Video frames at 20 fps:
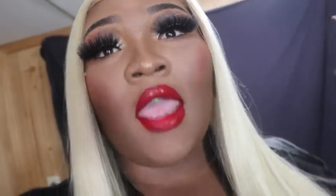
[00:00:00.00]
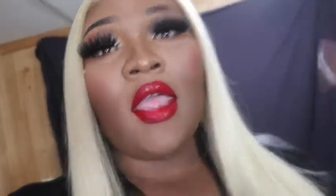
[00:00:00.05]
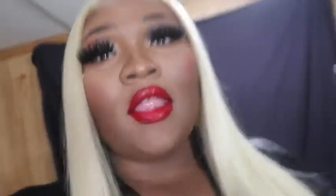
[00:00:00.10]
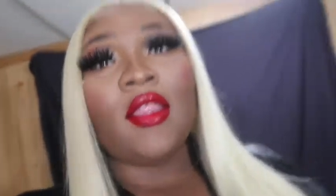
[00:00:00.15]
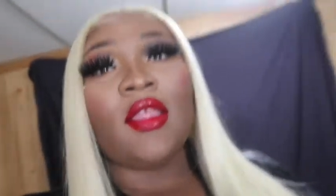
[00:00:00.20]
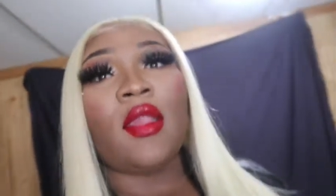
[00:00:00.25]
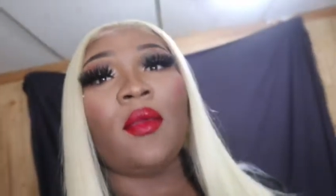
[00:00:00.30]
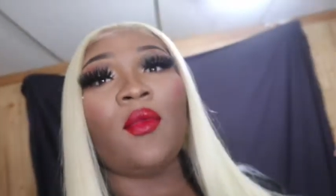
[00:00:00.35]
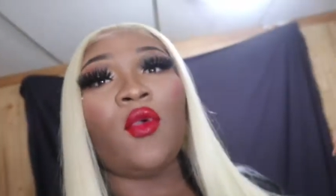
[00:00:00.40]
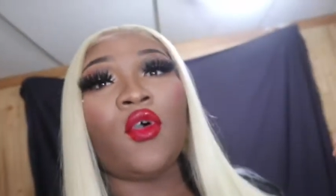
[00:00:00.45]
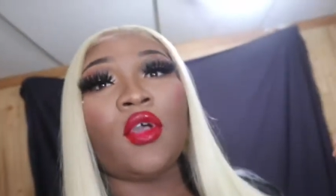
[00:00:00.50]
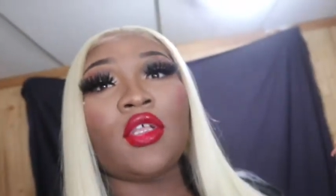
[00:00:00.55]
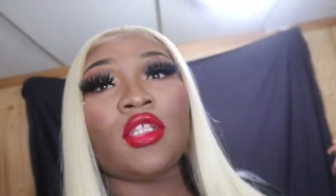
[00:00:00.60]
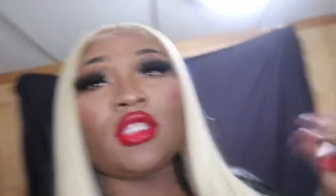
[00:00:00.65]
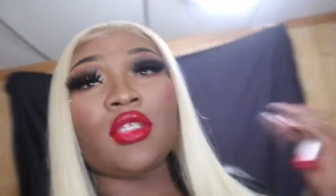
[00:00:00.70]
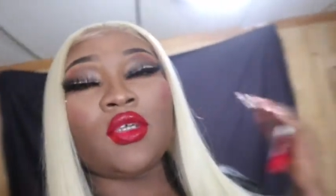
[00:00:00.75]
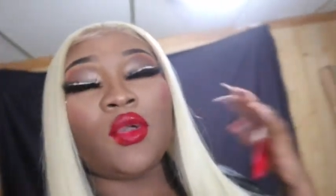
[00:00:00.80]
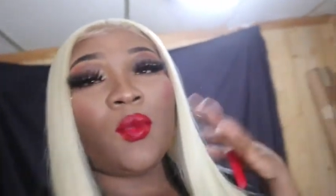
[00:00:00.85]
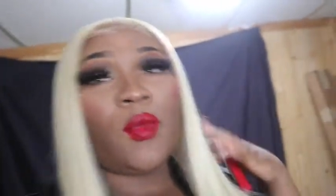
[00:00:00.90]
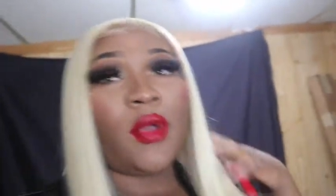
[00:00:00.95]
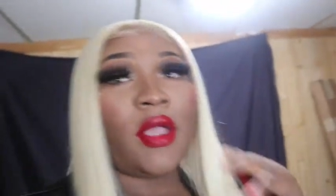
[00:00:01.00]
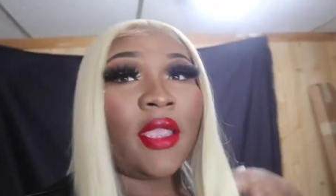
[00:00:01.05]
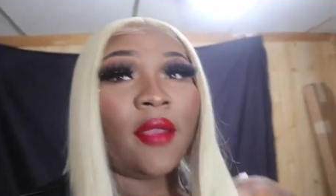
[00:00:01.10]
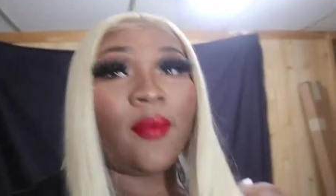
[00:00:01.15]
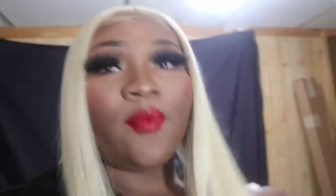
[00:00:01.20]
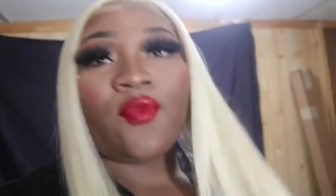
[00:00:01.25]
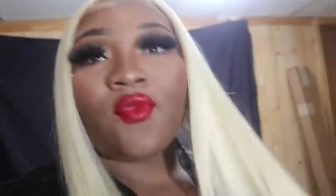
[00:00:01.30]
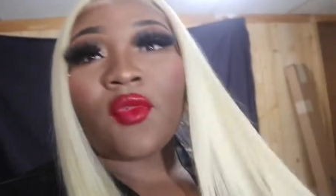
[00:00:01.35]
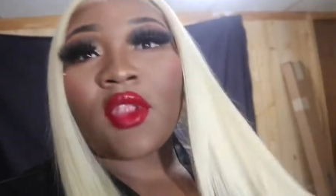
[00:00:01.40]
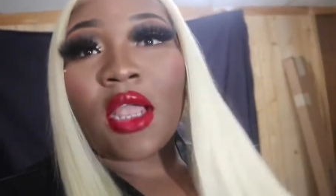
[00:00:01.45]
that i'm going to but
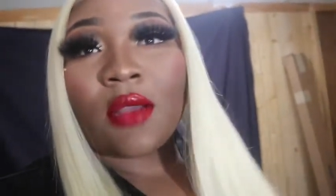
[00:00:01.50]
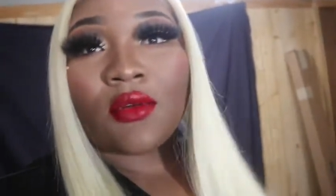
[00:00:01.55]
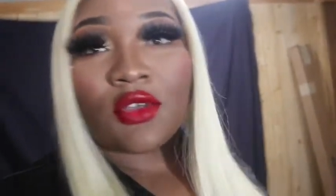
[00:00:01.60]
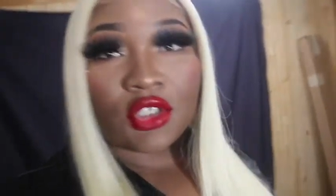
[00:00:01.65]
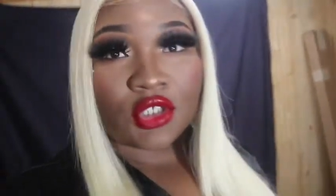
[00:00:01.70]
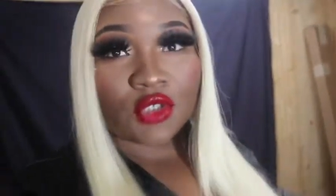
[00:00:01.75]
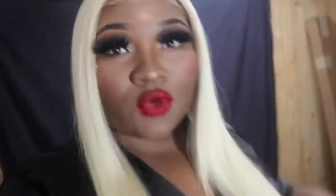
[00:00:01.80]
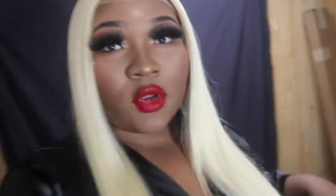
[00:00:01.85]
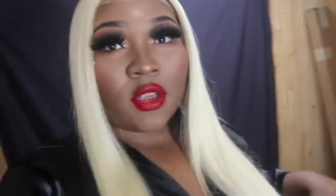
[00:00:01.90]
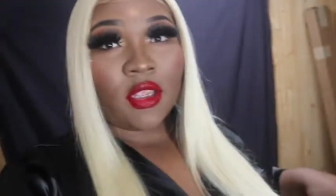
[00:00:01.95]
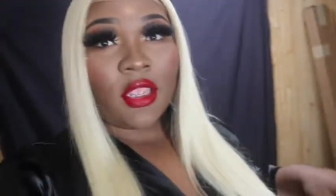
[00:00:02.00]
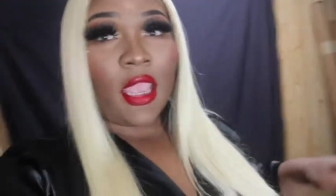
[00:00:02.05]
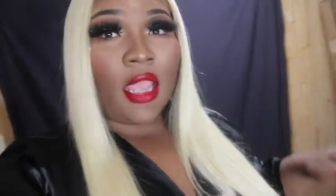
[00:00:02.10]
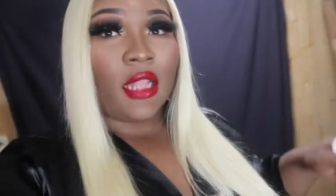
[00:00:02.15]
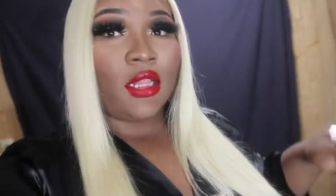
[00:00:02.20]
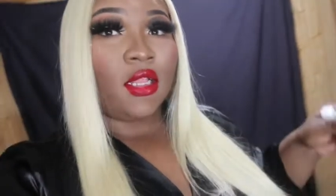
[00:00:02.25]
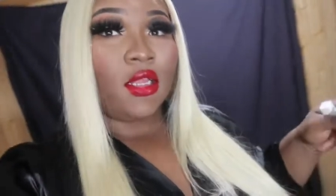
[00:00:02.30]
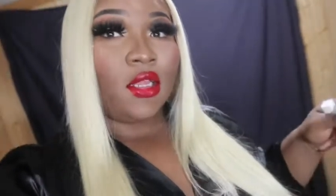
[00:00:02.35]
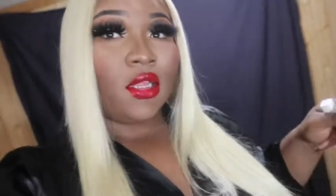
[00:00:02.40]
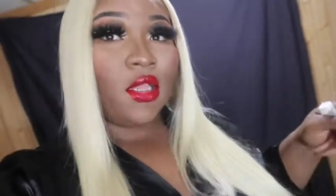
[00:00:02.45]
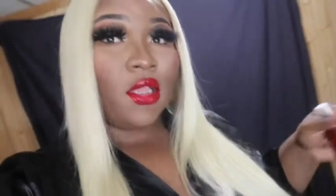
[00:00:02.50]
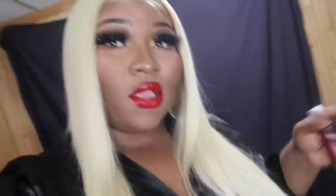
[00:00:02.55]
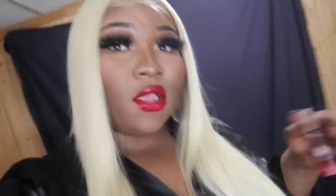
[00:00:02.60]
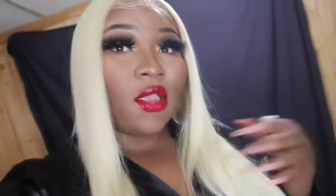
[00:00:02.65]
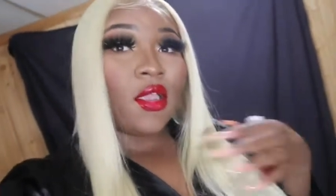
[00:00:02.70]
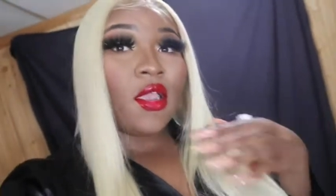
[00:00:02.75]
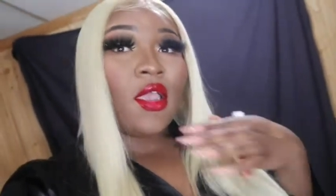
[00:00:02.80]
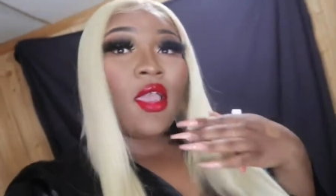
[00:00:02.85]
i was just showing y'all the look